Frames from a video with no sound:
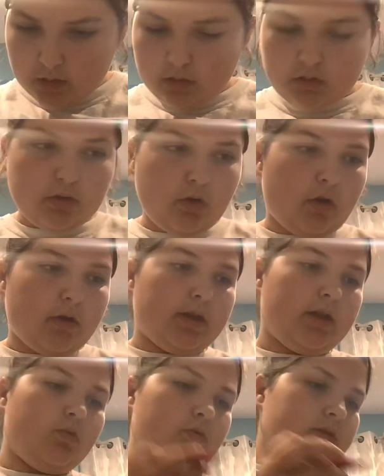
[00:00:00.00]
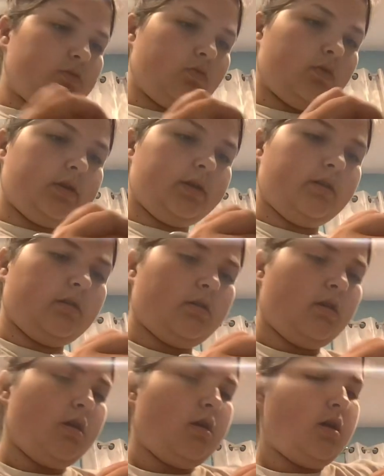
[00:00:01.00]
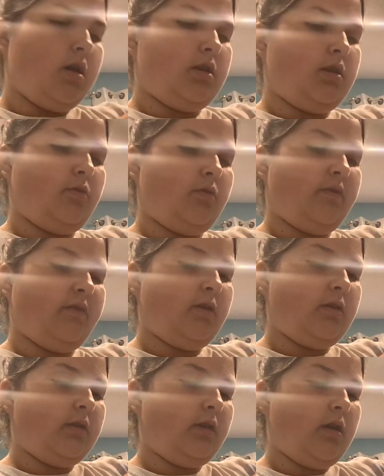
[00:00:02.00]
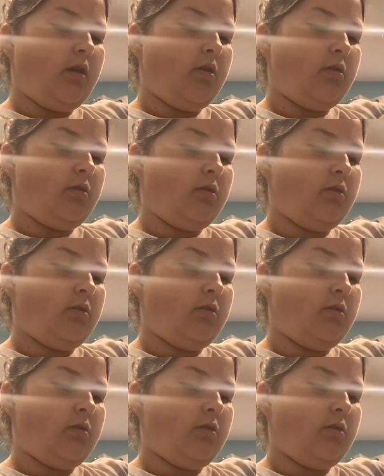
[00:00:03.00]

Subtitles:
Sorry, it wasn't working, and I was very scared.